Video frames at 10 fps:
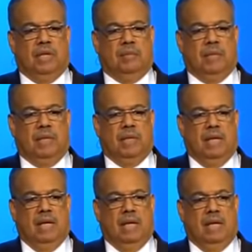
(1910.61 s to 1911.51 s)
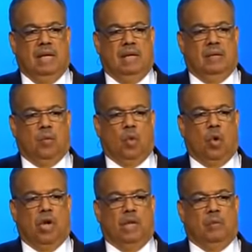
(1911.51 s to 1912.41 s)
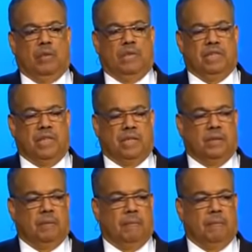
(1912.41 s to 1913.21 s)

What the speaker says: not be quarreling with each other.